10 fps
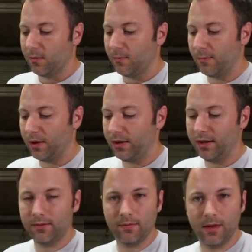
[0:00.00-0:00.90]
but
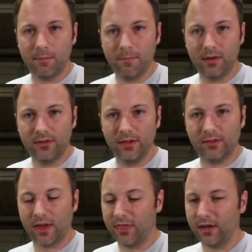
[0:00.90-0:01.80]
it misses,
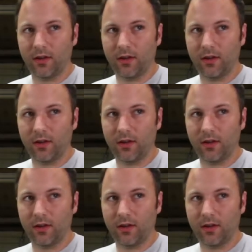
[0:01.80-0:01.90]
I think,